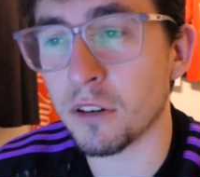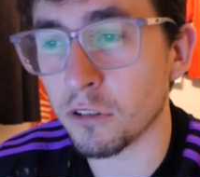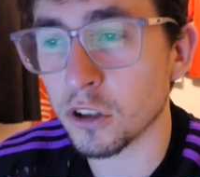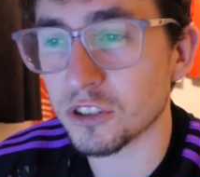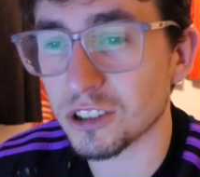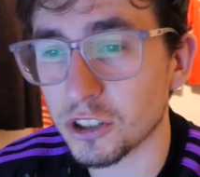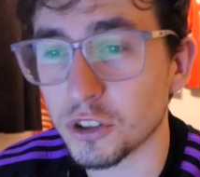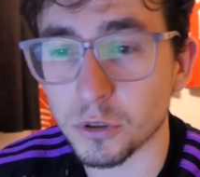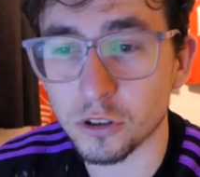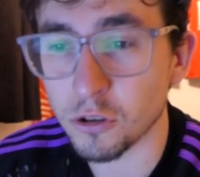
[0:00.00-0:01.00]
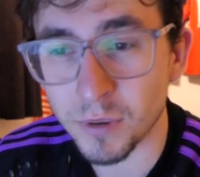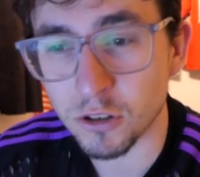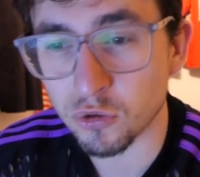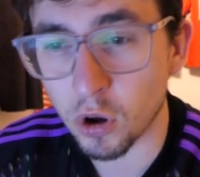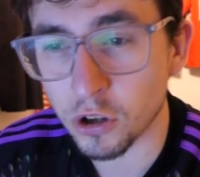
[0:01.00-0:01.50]
We've only got 6 losses, but too many
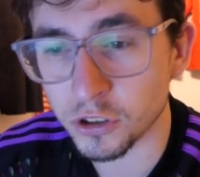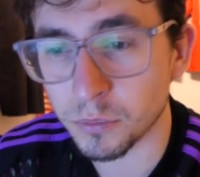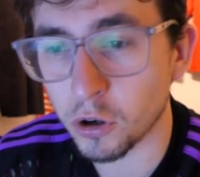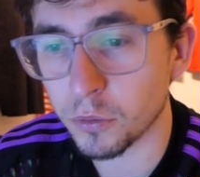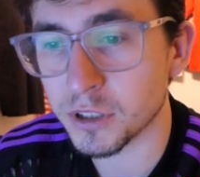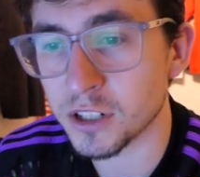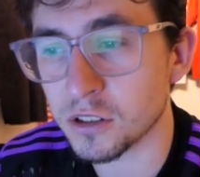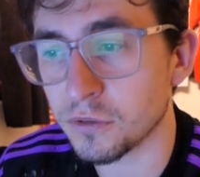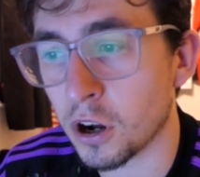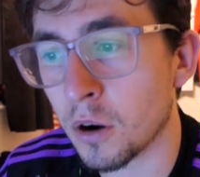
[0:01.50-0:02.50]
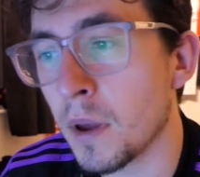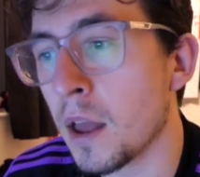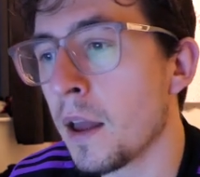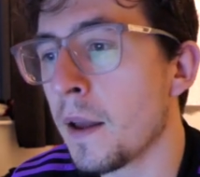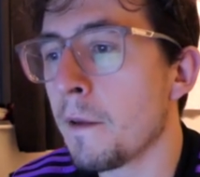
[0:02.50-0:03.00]
draws on the board potentially for
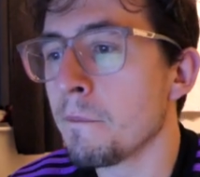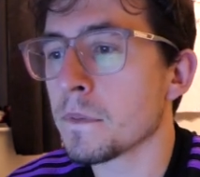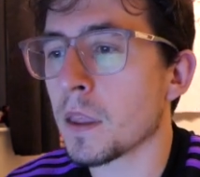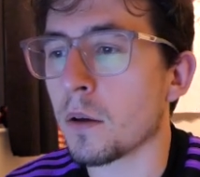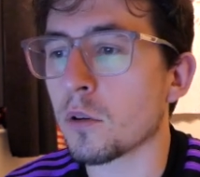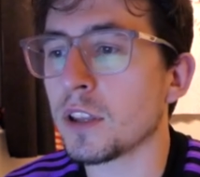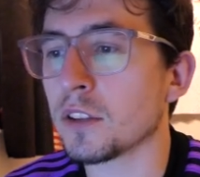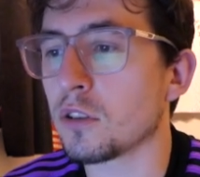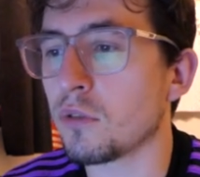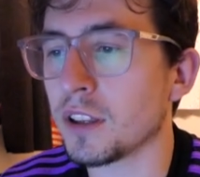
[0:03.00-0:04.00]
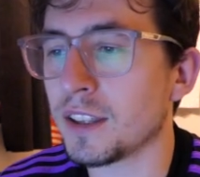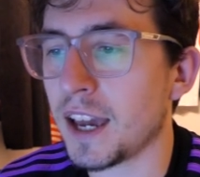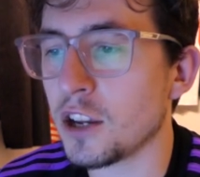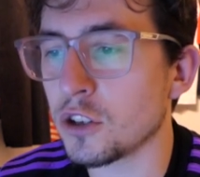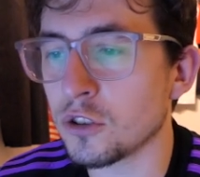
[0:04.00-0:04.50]
them. Go down to the
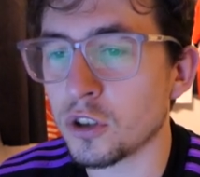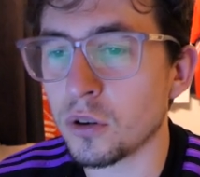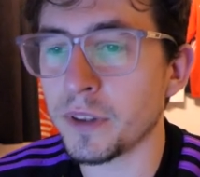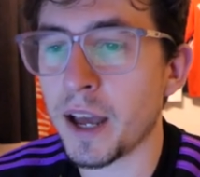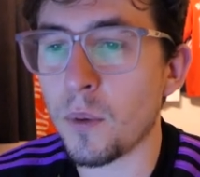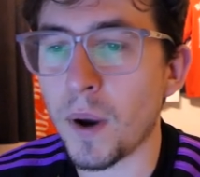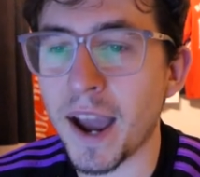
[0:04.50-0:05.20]
relegation zone now.